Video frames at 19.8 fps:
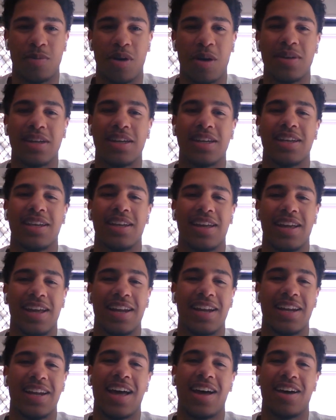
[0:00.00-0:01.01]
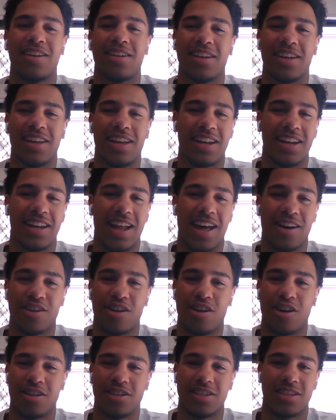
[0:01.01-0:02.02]
Probably in and out
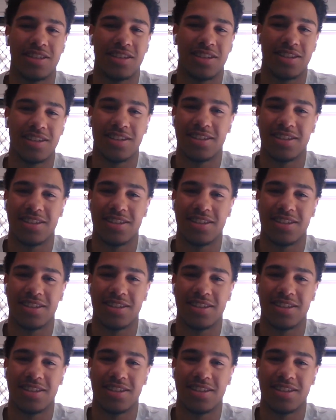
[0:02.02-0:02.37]
cross.